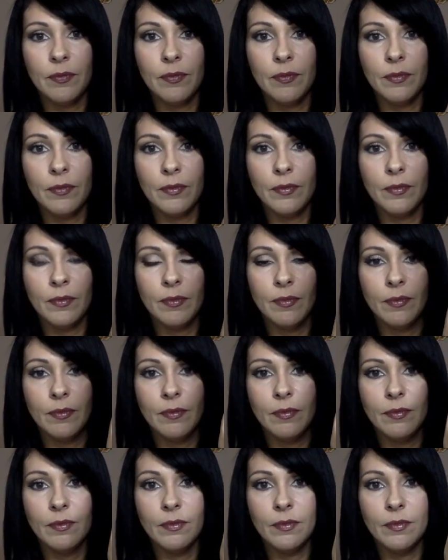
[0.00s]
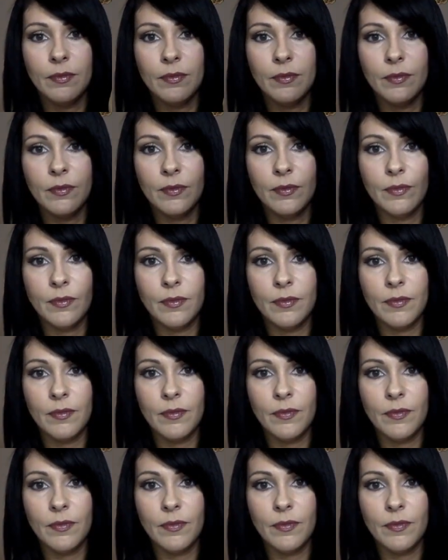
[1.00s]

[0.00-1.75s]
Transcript: [no speech]